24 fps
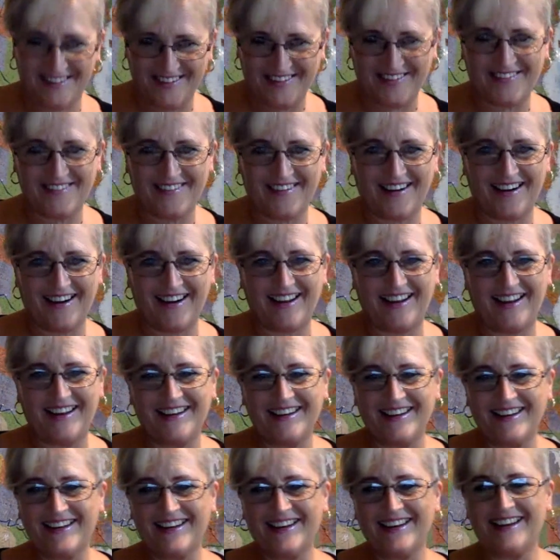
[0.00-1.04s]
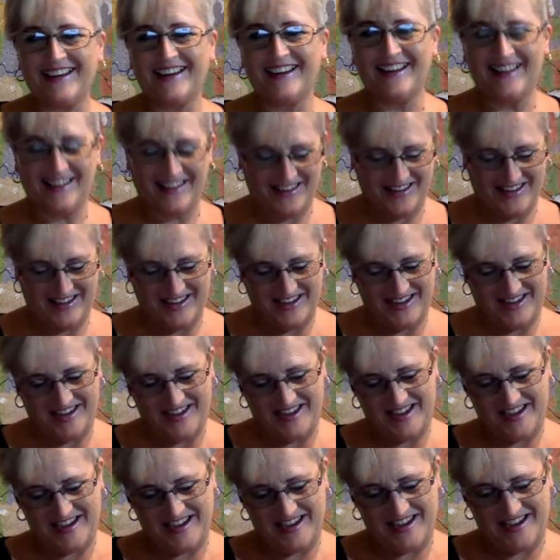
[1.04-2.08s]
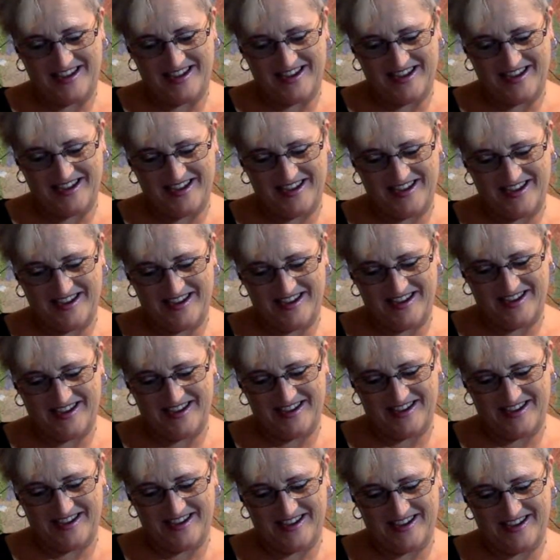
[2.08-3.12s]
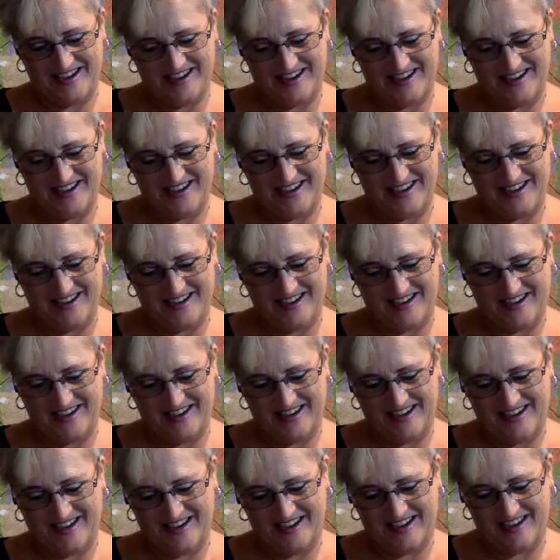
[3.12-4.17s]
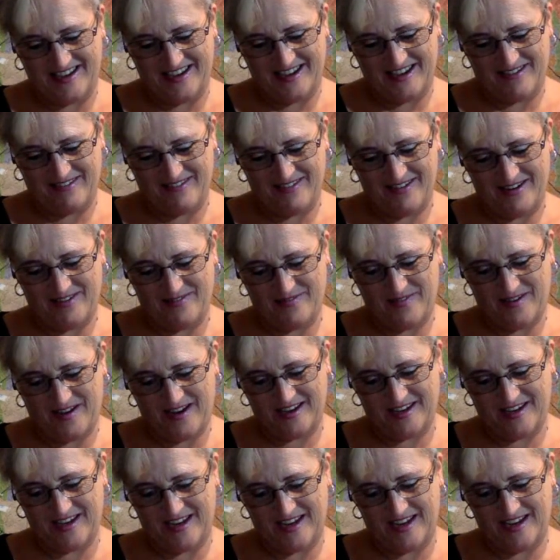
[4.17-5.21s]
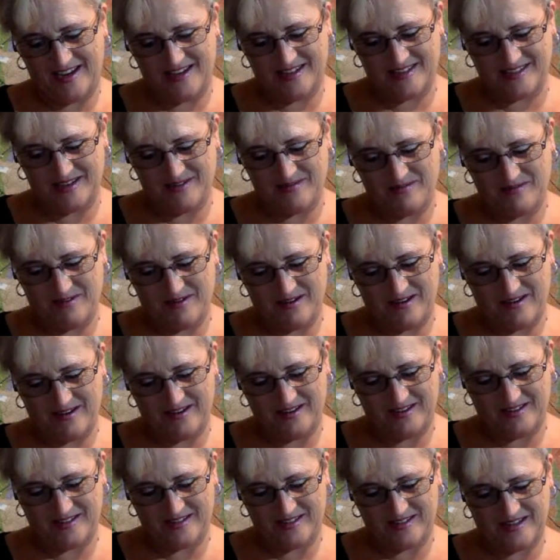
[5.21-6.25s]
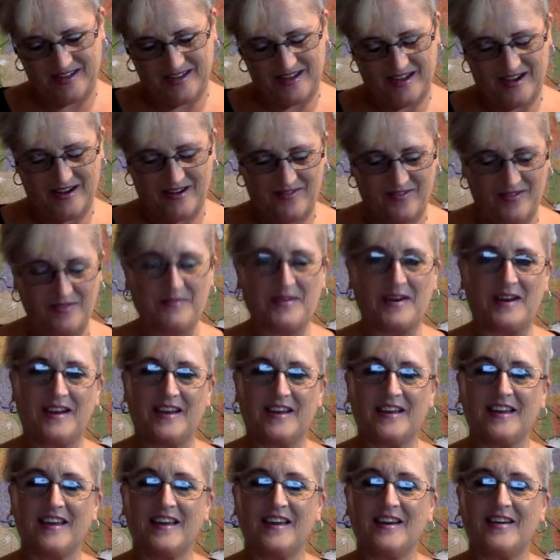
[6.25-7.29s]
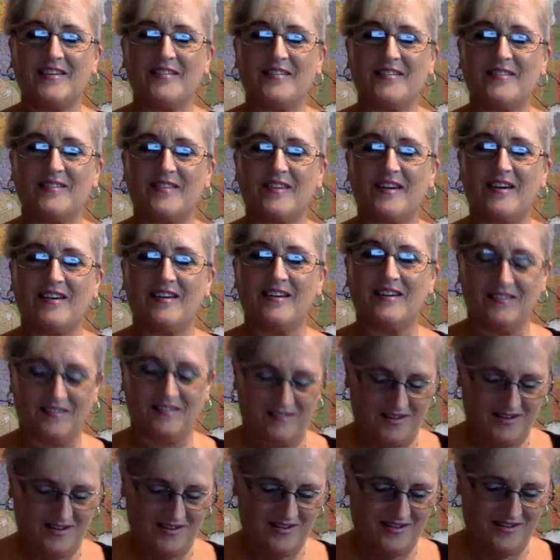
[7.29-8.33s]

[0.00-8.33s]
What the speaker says: You're right. I want to find easy ones so that everybody can get involved.